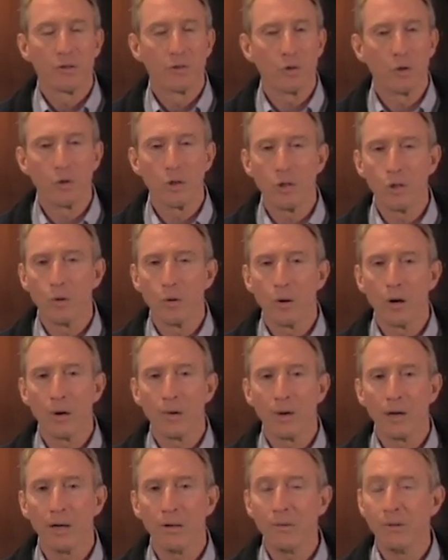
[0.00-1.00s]
Go to the
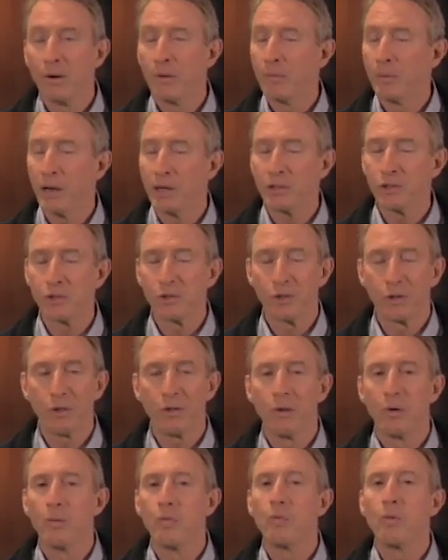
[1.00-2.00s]
URL,
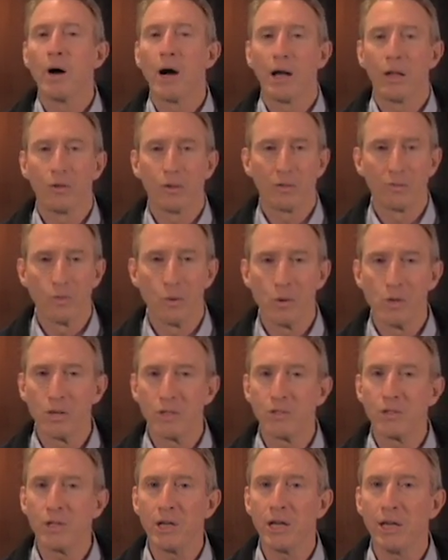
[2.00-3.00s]
register. I look
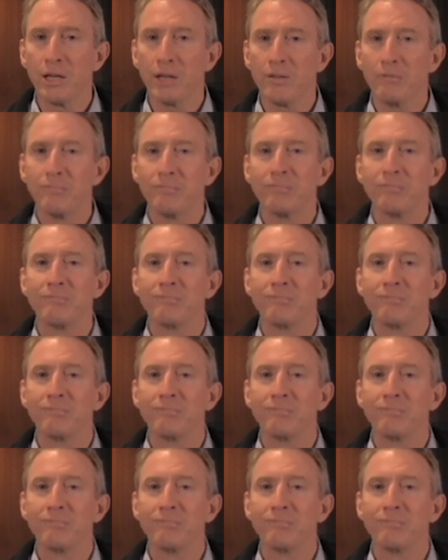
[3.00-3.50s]
forward to seeing you.